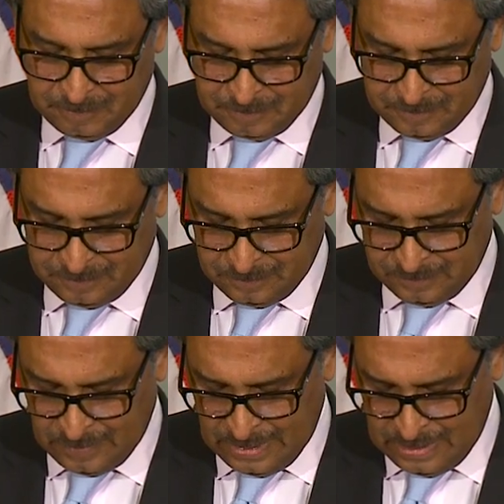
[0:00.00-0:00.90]

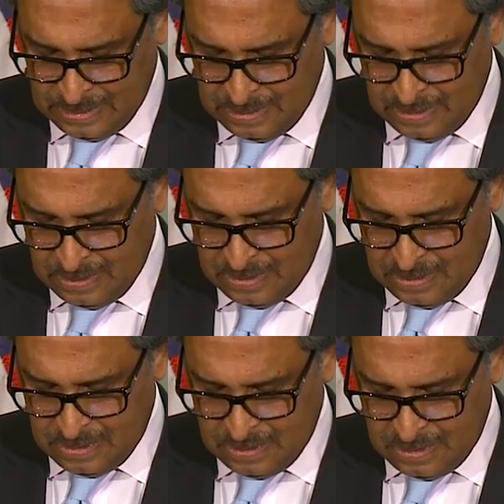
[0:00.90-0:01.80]

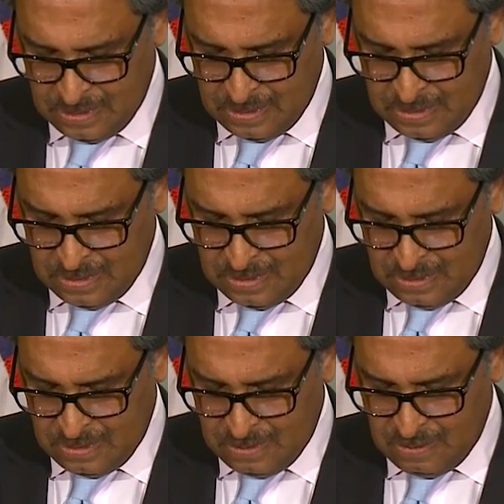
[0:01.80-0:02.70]

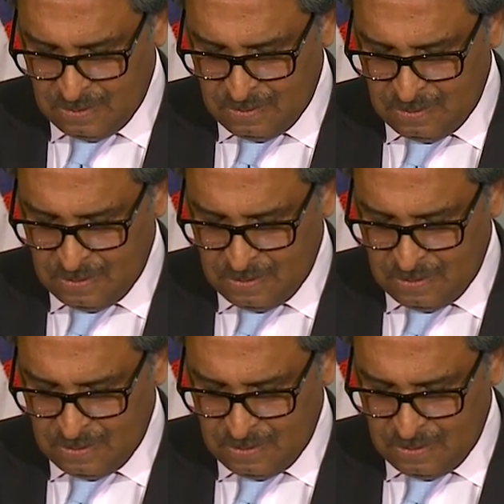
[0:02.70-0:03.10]
Nothing is said.